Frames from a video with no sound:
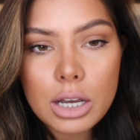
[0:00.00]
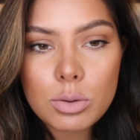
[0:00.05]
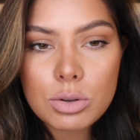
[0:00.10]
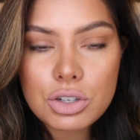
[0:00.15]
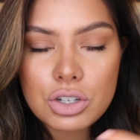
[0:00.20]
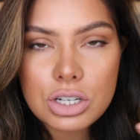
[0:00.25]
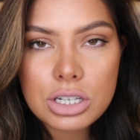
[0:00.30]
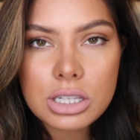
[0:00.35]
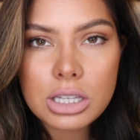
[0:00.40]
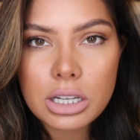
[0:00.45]
It
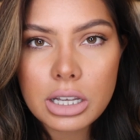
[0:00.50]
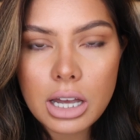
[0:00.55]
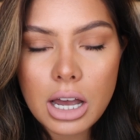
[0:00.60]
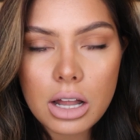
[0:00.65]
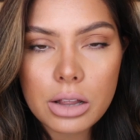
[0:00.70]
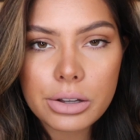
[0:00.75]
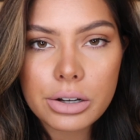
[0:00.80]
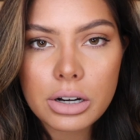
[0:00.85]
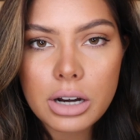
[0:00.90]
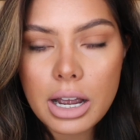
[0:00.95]
was just the
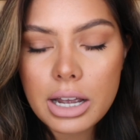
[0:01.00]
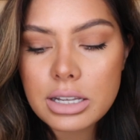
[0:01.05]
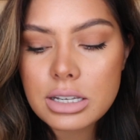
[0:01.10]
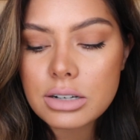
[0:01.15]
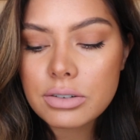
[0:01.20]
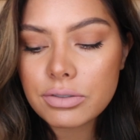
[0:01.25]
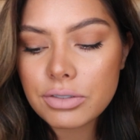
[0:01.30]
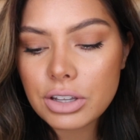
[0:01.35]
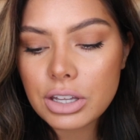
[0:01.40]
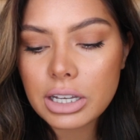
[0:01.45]
color. I
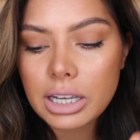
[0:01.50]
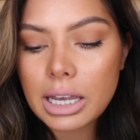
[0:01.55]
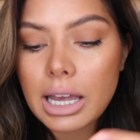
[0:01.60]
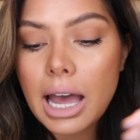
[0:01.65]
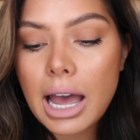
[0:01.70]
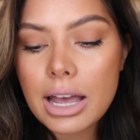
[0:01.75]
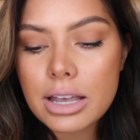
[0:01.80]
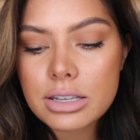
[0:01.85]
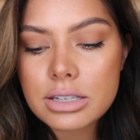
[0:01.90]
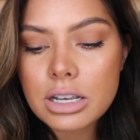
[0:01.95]
didn't feel like it
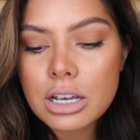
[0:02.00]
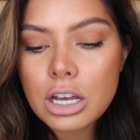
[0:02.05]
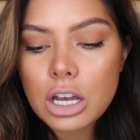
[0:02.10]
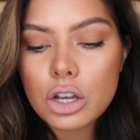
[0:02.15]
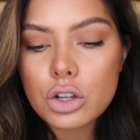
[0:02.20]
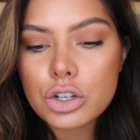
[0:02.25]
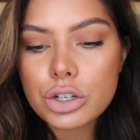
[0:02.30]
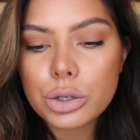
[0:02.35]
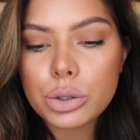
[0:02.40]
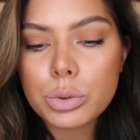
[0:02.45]
has
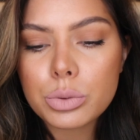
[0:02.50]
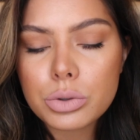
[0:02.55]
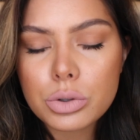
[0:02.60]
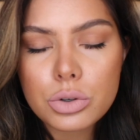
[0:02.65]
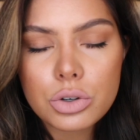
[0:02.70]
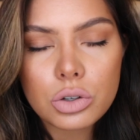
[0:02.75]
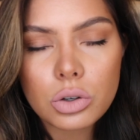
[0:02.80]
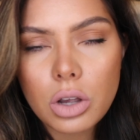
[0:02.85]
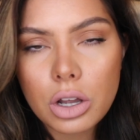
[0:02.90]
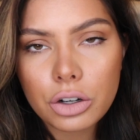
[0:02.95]
a true
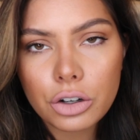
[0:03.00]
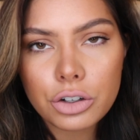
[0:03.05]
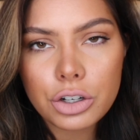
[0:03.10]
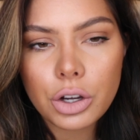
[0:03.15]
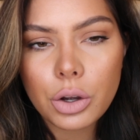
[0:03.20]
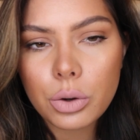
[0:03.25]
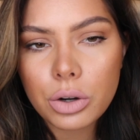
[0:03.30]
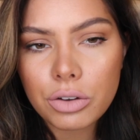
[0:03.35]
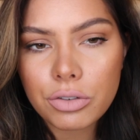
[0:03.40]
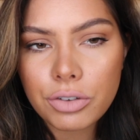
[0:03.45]
neutral
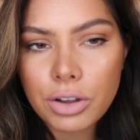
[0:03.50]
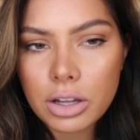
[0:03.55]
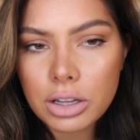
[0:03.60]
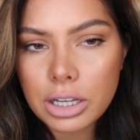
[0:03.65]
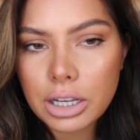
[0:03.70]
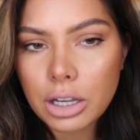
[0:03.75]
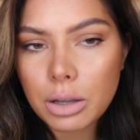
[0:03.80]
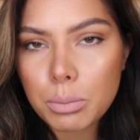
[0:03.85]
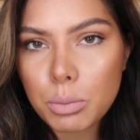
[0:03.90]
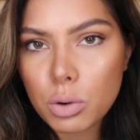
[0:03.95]
undertone. It felt
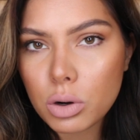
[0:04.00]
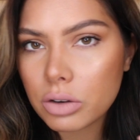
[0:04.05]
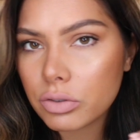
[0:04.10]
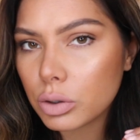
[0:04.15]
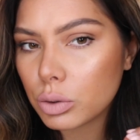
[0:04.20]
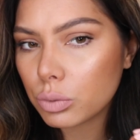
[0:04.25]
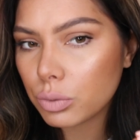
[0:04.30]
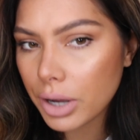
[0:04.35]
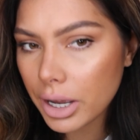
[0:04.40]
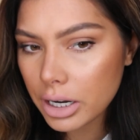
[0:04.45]
like more of
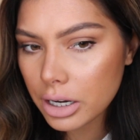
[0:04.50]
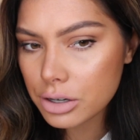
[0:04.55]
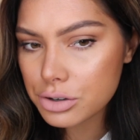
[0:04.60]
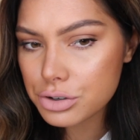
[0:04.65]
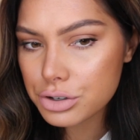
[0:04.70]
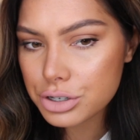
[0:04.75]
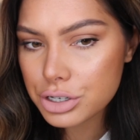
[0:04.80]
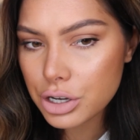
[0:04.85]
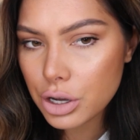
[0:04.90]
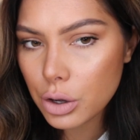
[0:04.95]
a red
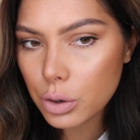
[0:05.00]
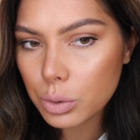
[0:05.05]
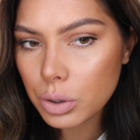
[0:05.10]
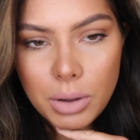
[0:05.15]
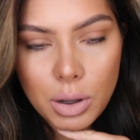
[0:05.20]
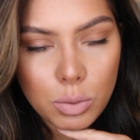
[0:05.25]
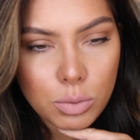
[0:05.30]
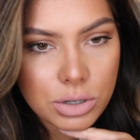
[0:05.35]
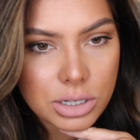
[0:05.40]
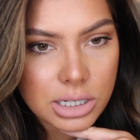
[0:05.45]
undertone,
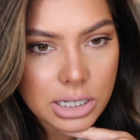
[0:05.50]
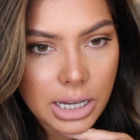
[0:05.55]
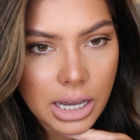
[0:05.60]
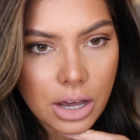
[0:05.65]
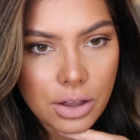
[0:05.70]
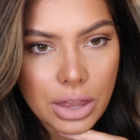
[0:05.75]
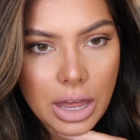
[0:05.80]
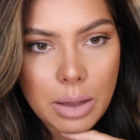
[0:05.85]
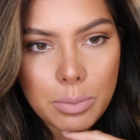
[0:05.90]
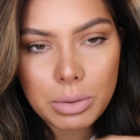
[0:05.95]
but we'll see
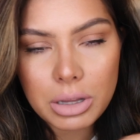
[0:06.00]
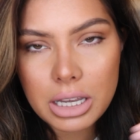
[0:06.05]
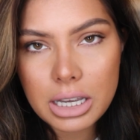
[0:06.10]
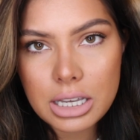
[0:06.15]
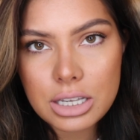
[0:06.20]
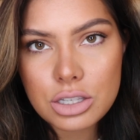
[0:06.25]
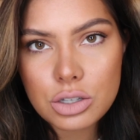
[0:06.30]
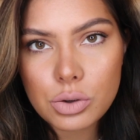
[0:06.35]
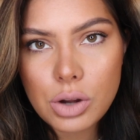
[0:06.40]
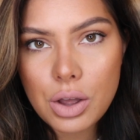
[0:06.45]
how that
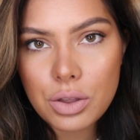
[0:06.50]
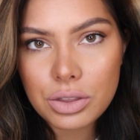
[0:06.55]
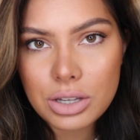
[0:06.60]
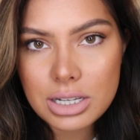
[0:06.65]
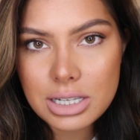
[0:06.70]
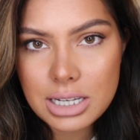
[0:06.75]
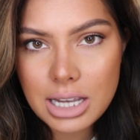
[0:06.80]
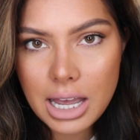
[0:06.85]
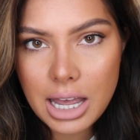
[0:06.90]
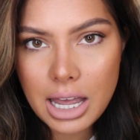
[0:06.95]
plays throughout
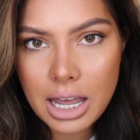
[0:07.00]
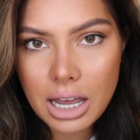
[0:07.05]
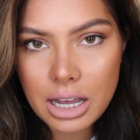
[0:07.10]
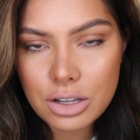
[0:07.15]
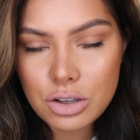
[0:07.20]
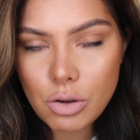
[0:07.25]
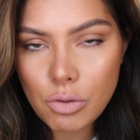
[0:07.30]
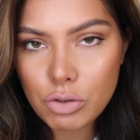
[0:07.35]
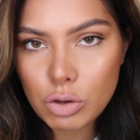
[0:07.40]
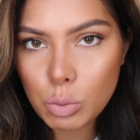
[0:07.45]
the day. I
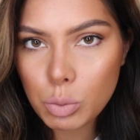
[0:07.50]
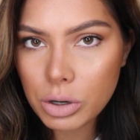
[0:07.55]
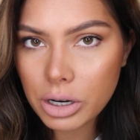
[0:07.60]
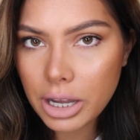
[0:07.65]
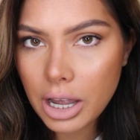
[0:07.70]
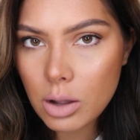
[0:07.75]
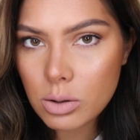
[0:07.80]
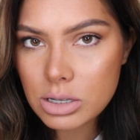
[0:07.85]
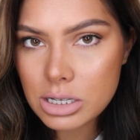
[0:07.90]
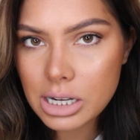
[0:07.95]
do have to work
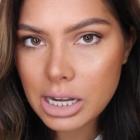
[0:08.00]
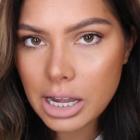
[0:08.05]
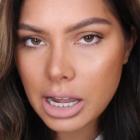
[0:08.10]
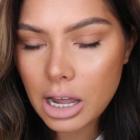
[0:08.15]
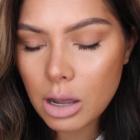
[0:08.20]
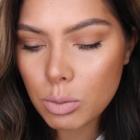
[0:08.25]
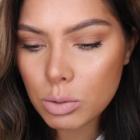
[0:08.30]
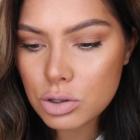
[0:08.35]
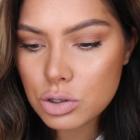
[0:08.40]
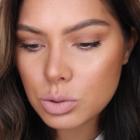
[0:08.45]
out today.
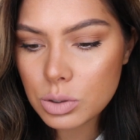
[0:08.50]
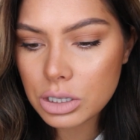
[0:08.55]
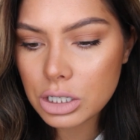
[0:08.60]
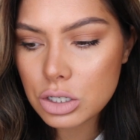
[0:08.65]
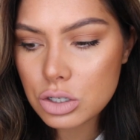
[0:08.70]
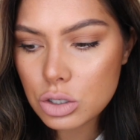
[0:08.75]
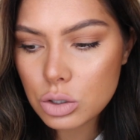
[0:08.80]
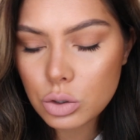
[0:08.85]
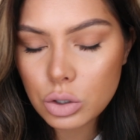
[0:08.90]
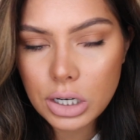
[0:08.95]
I won't do
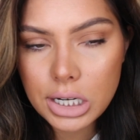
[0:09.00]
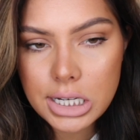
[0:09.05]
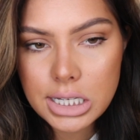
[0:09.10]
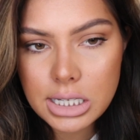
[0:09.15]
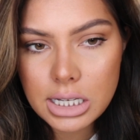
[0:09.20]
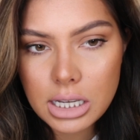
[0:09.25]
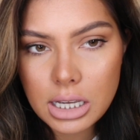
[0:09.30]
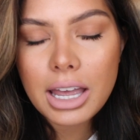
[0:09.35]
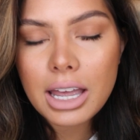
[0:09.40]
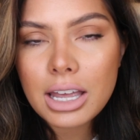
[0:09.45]
anything too
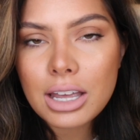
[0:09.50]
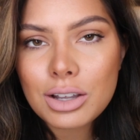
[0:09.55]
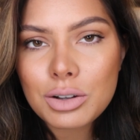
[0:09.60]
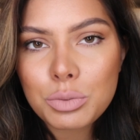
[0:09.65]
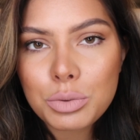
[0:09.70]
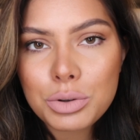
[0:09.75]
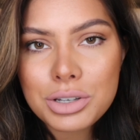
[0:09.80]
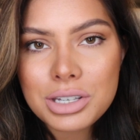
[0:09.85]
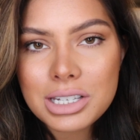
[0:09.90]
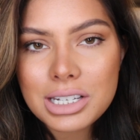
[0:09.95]
crazy, and
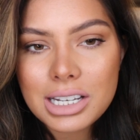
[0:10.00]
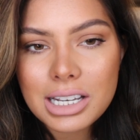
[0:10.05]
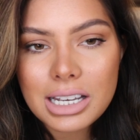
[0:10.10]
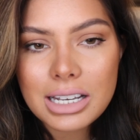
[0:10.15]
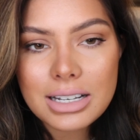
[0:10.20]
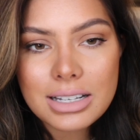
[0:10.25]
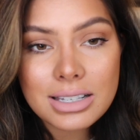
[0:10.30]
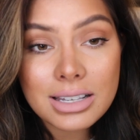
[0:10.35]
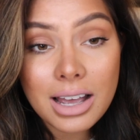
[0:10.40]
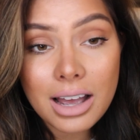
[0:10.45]
we'll see
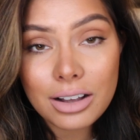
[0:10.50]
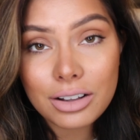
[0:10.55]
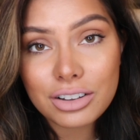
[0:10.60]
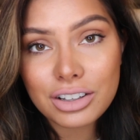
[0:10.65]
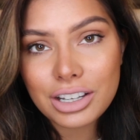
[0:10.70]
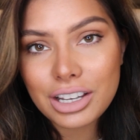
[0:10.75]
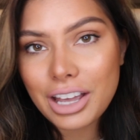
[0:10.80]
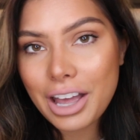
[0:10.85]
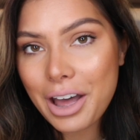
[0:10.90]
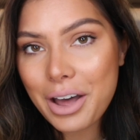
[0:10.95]

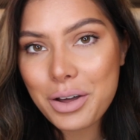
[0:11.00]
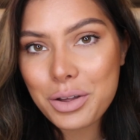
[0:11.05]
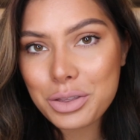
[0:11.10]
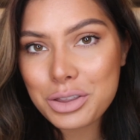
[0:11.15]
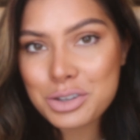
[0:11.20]
exactly how